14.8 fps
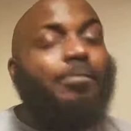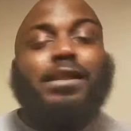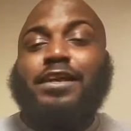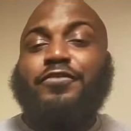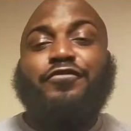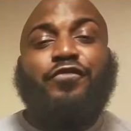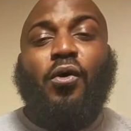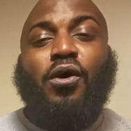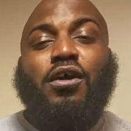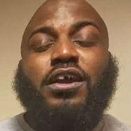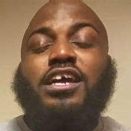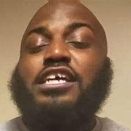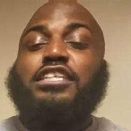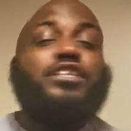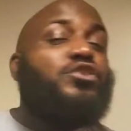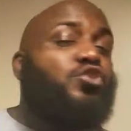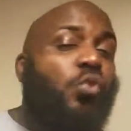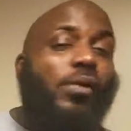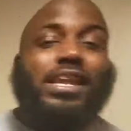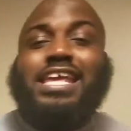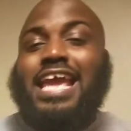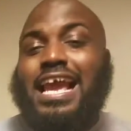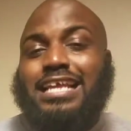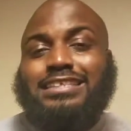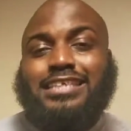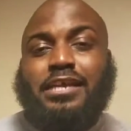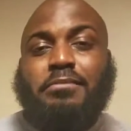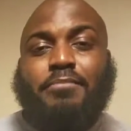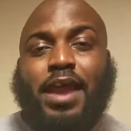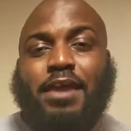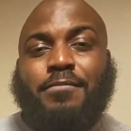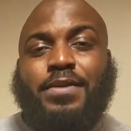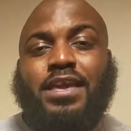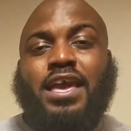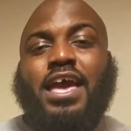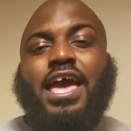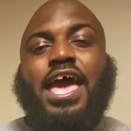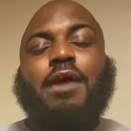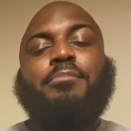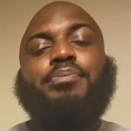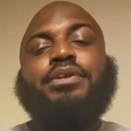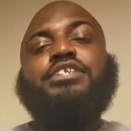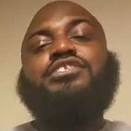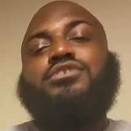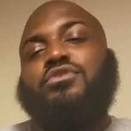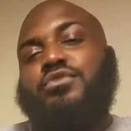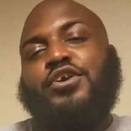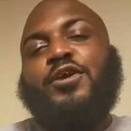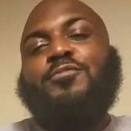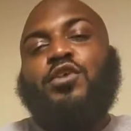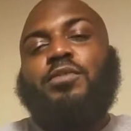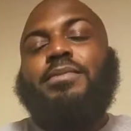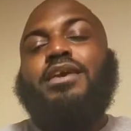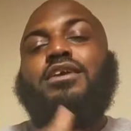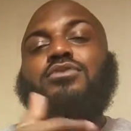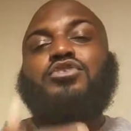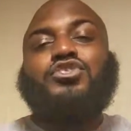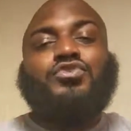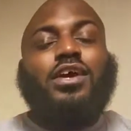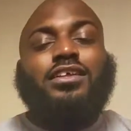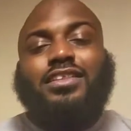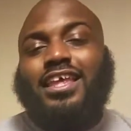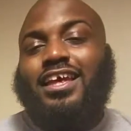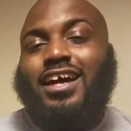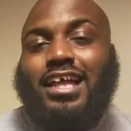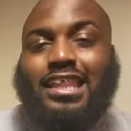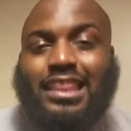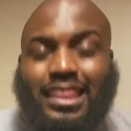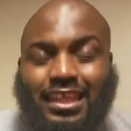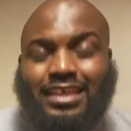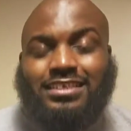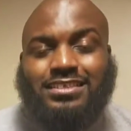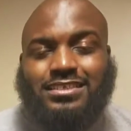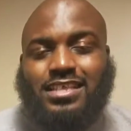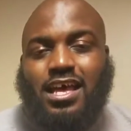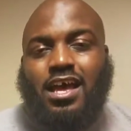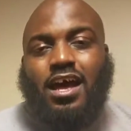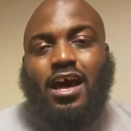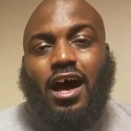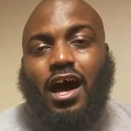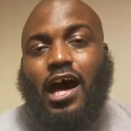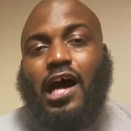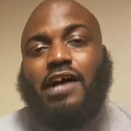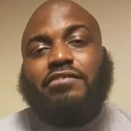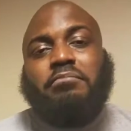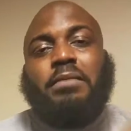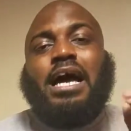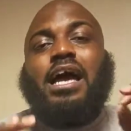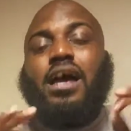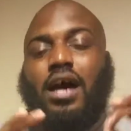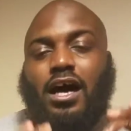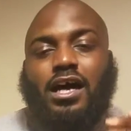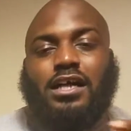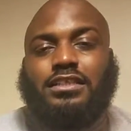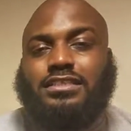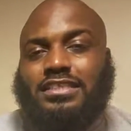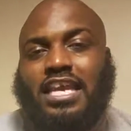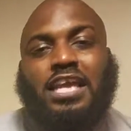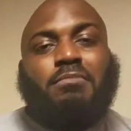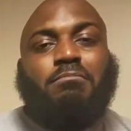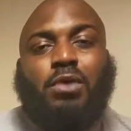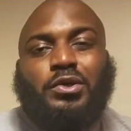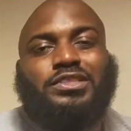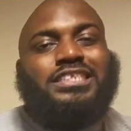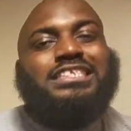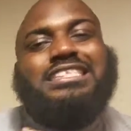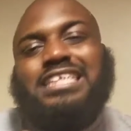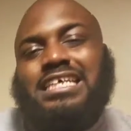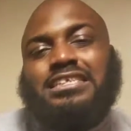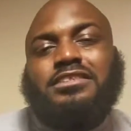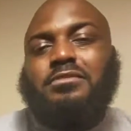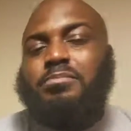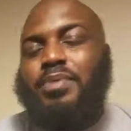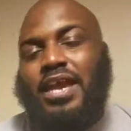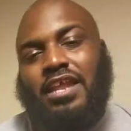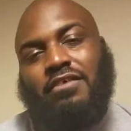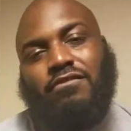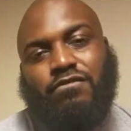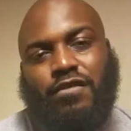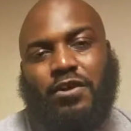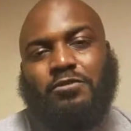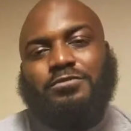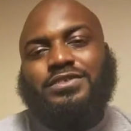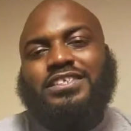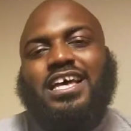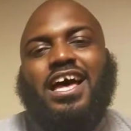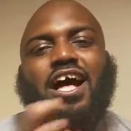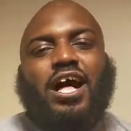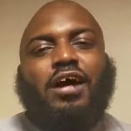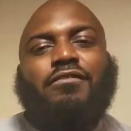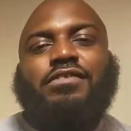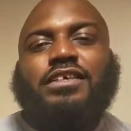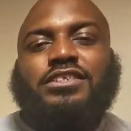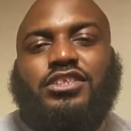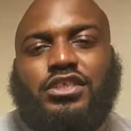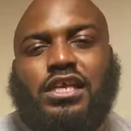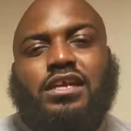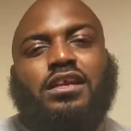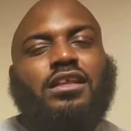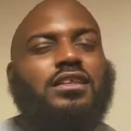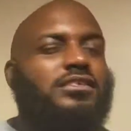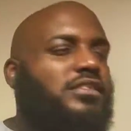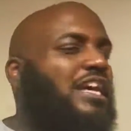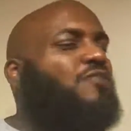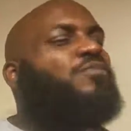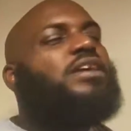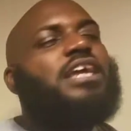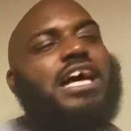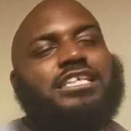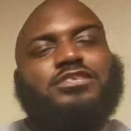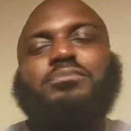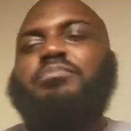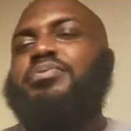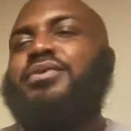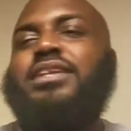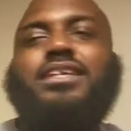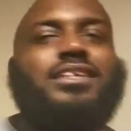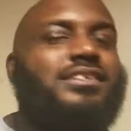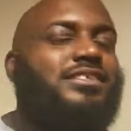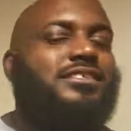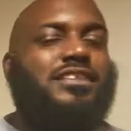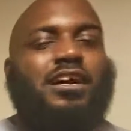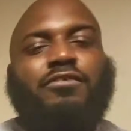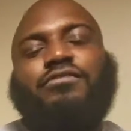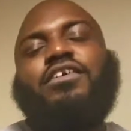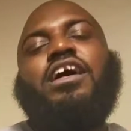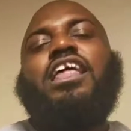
I'm looking forward to 2018, baby. And pretty soon here I'm going to be constructing a list of my 10 most anticipated films of this year. It looks like we got some pretty good stuff